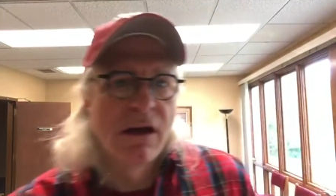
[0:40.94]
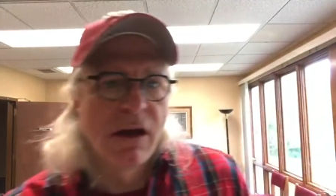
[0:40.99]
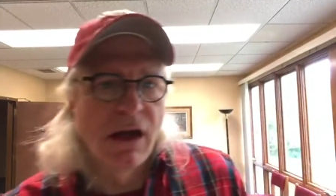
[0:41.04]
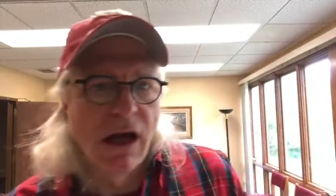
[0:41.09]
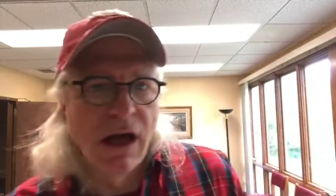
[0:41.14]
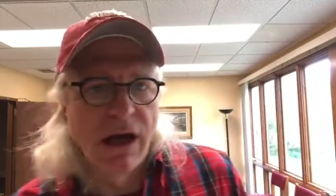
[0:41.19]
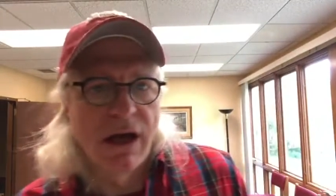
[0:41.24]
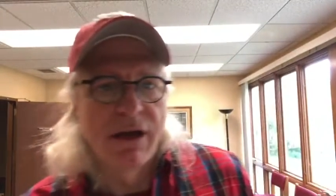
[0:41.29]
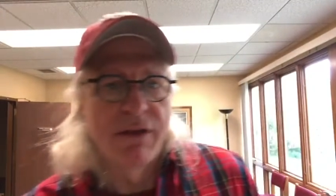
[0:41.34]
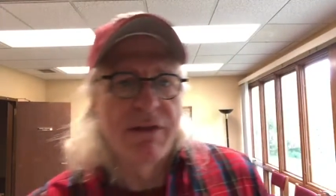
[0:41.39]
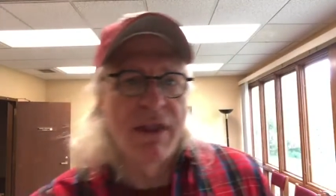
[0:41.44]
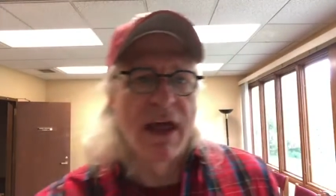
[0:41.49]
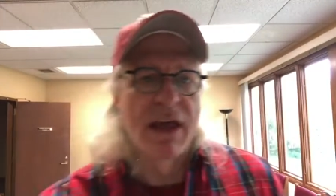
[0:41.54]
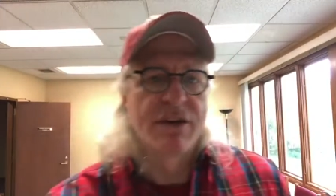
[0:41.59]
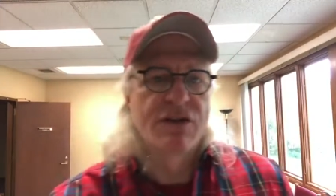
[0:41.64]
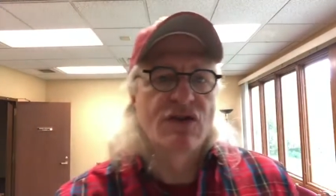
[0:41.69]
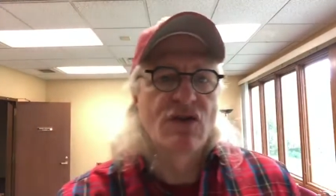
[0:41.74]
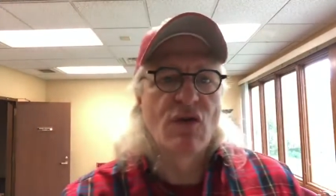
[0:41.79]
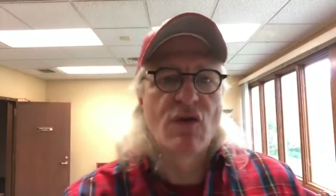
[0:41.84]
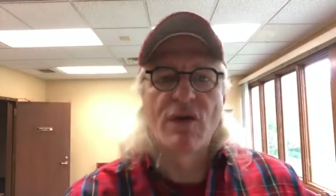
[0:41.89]

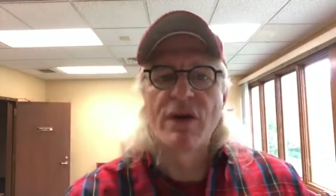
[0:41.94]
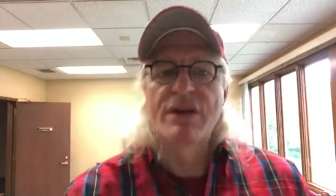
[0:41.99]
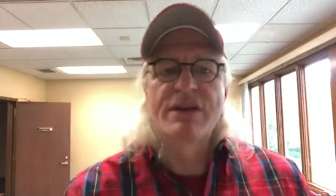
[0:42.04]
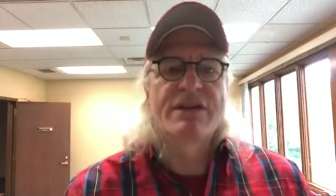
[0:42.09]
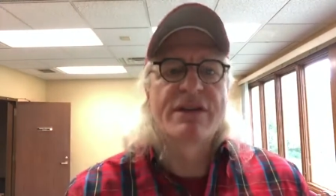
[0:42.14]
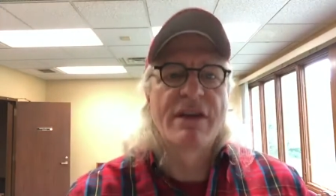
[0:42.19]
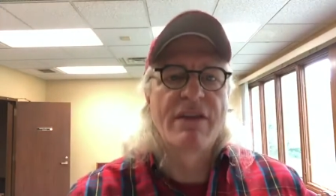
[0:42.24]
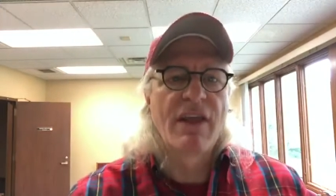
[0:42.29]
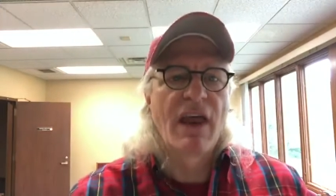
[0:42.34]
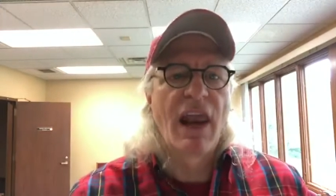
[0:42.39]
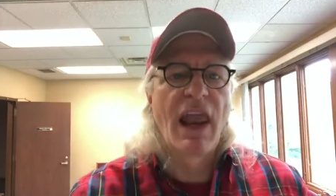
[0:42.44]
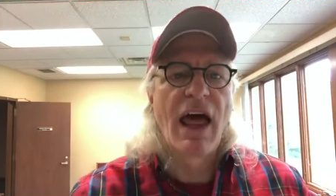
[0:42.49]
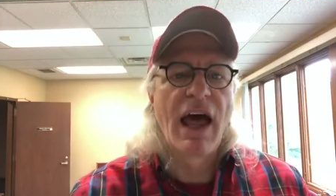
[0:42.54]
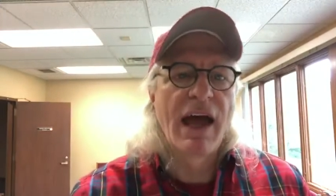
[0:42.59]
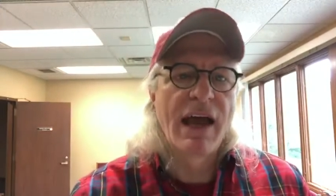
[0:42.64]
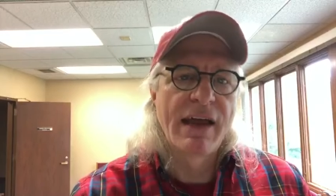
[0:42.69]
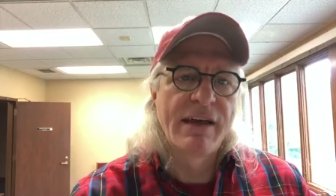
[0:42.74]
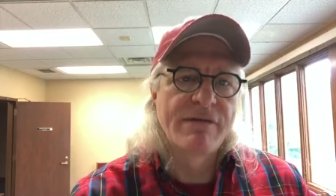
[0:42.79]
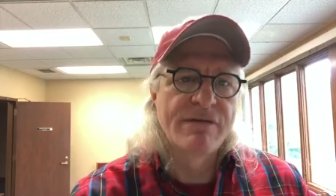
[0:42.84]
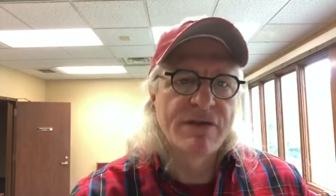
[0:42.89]
That joy is in the
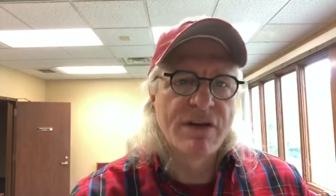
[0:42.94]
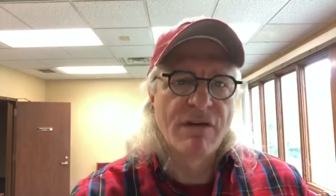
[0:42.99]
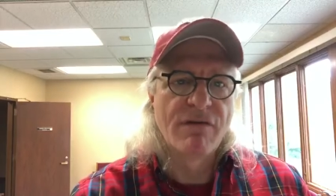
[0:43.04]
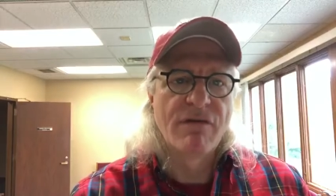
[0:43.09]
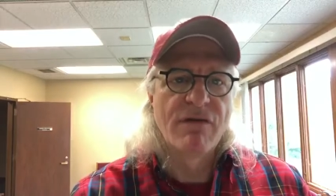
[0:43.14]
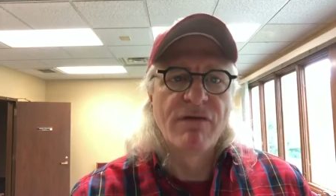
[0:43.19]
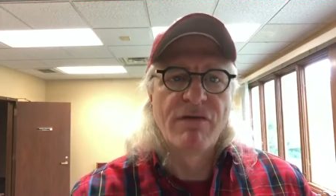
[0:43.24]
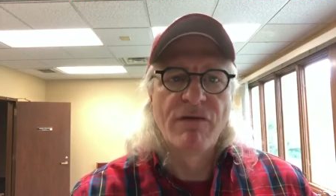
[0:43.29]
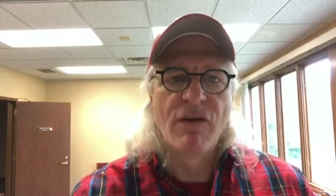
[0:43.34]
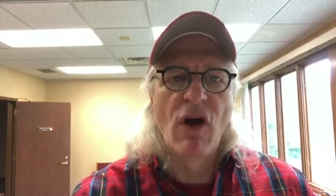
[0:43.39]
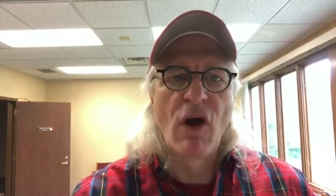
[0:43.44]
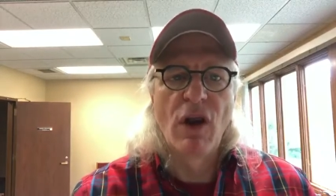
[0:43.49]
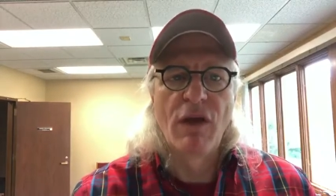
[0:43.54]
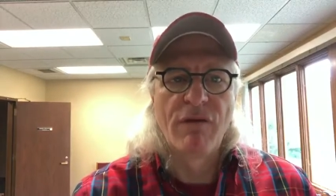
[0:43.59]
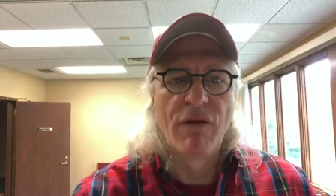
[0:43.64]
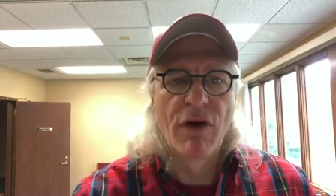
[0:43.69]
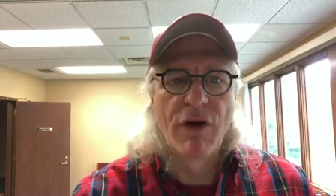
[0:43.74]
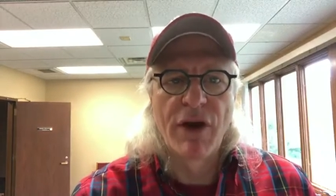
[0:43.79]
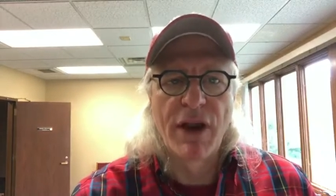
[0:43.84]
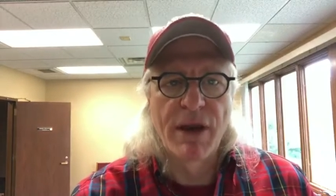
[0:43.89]
lives of all
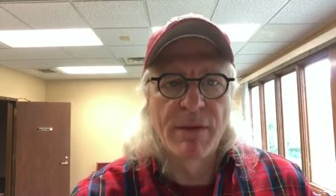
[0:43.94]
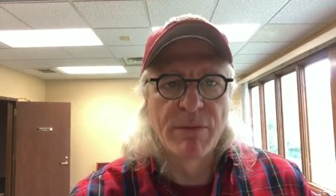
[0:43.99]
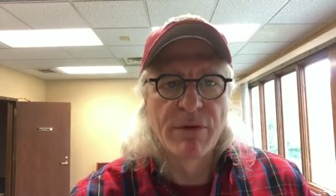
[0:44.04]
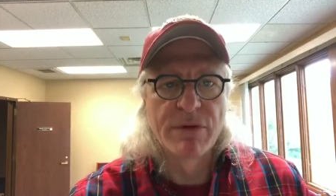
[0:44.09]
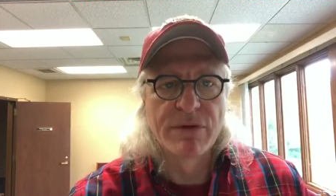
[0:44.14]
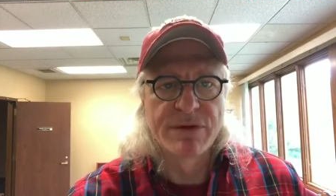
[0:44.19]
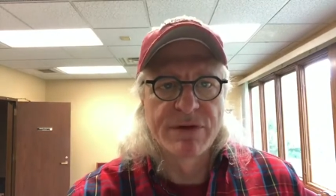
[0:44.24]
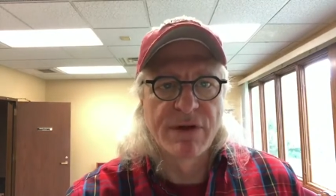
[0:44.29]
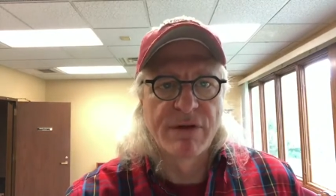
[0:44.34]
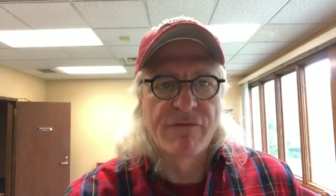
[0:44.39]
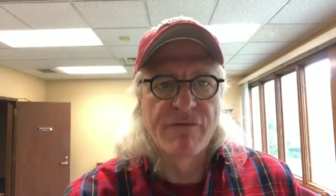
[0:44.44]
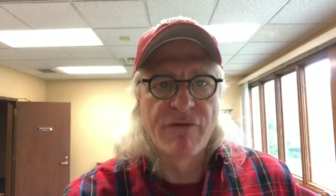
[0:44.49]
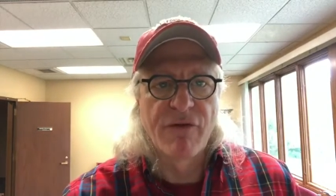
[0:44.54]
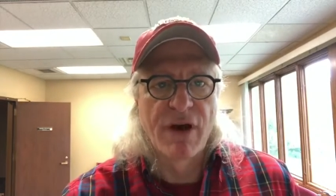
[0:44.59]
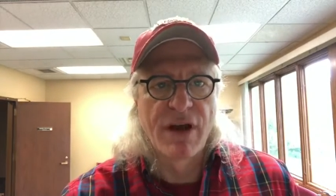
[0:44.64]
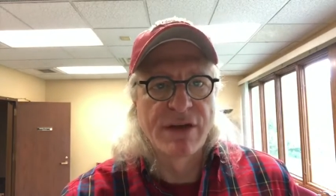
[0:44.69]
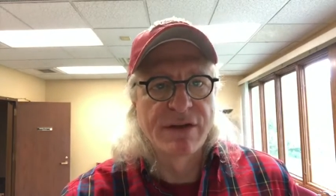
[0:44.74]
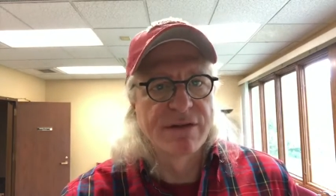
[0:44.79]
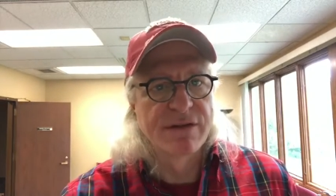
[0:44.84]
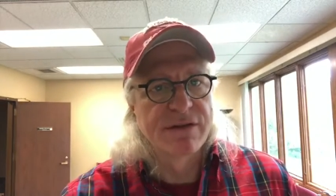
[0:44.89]
of our neighbors and
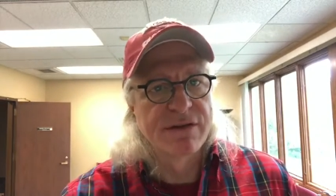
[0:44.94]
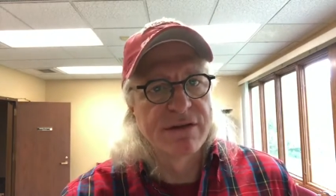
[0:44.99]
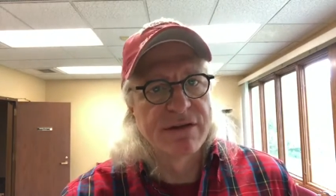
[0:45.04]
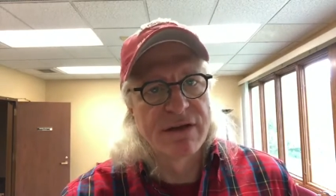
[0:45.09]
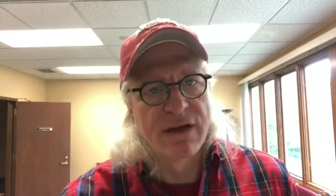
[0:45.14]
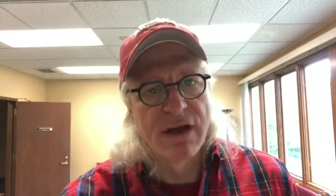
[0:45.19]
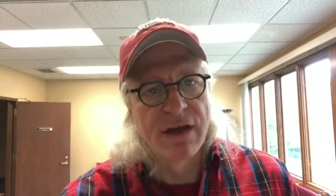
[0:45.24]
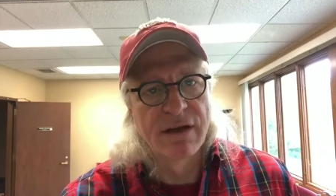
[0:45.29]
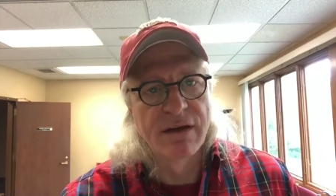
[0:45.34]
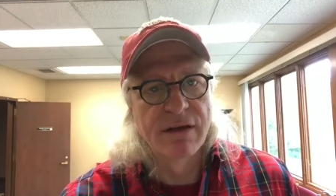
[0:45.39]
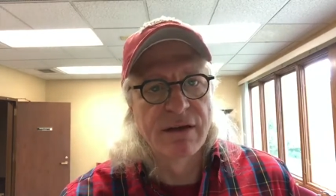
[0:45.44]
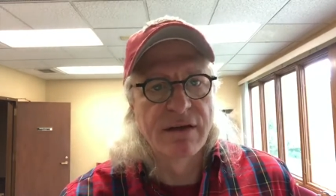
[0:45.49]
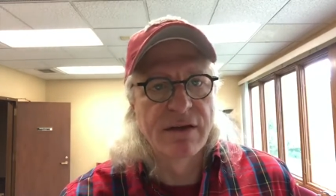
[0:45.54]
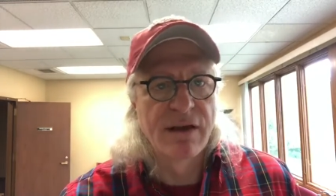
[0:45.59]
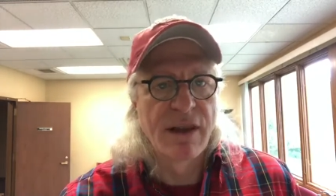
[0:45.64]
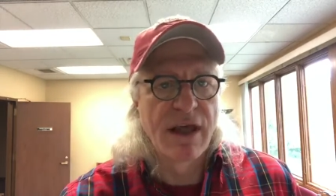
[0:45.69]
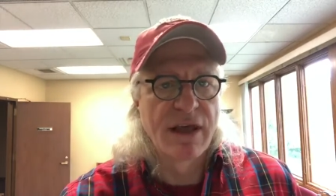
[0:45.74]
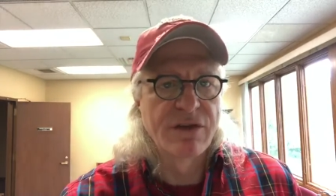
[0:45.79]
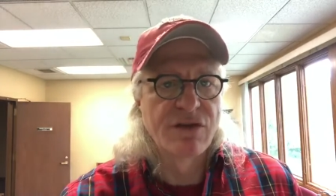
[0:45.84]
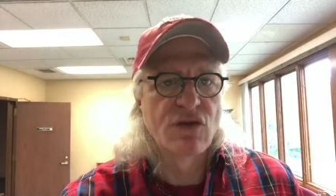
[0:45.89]
friends, and
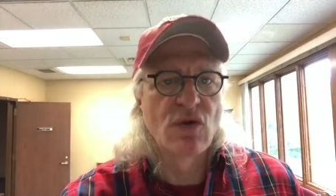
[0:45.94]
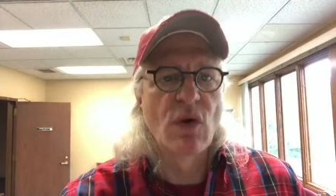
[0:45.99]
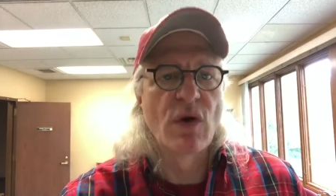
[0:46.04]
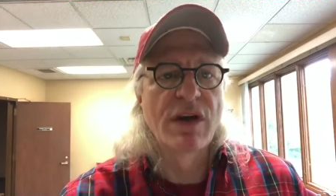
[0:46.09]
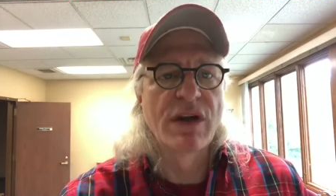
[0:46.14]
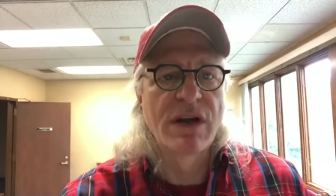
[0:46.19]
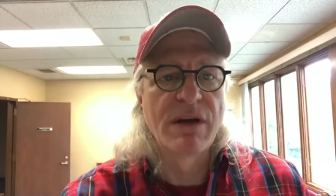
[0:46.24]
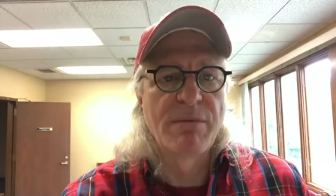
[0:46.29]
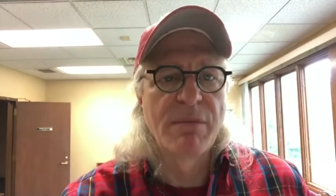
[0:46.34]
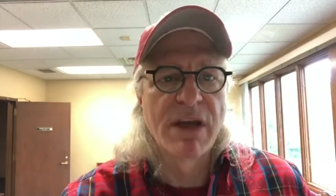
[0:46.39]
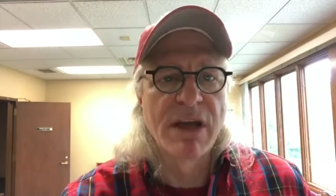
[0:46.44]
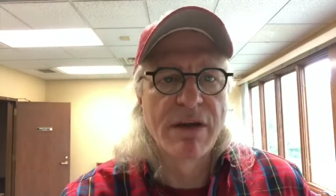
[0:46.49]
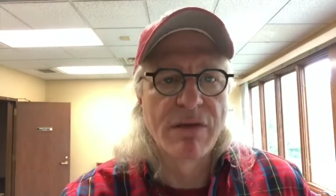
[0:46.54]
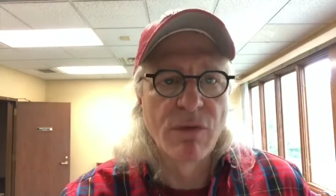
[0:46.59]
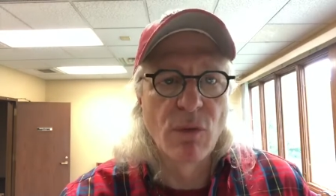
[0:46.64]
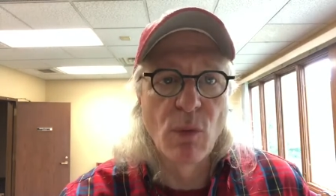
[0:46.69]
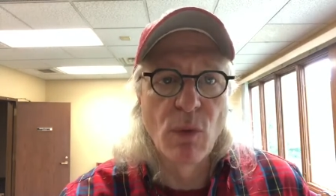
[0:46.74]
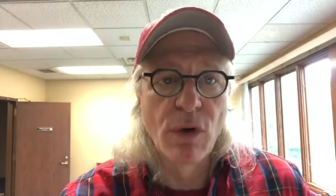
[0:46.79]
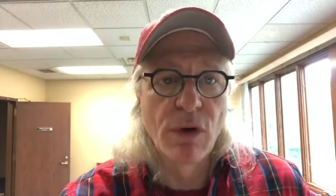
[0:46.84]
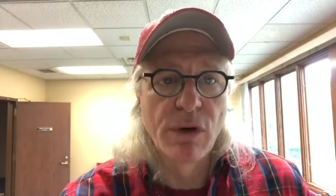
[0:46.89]
that joy can be in the
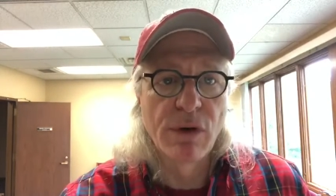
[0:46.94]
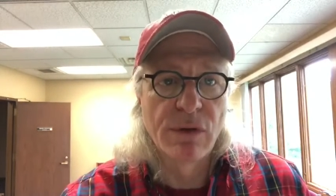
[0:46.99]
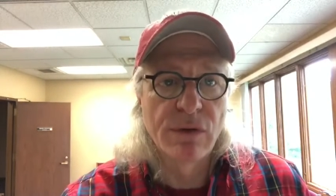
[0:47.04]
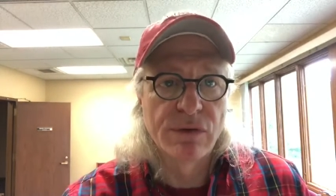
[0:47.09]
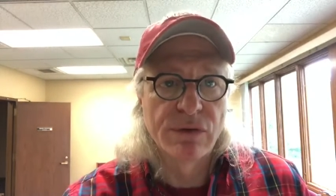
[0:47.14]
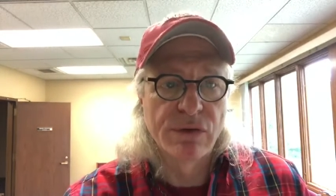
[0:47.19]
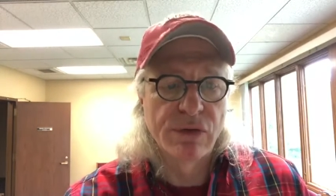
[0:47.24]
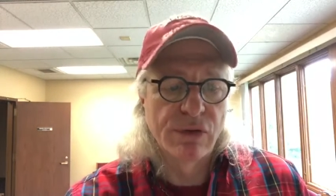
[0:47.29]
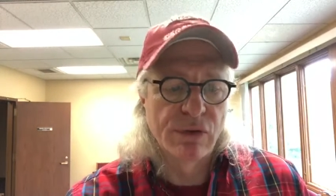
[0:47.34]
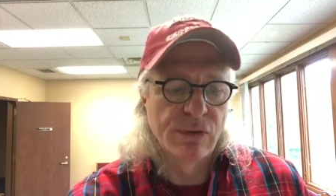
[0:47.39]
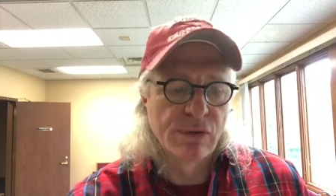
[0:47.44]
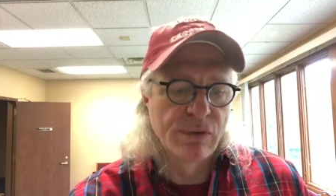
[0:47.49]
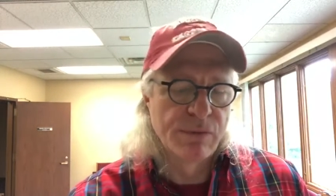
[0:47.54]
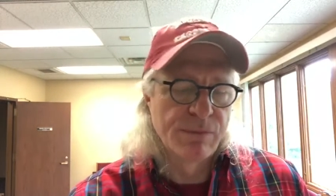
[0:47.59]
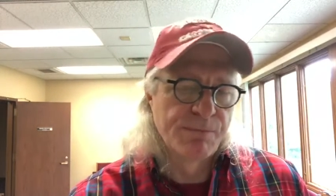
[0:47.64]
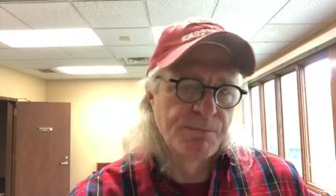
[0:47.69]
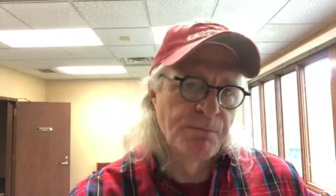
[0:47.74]
world too.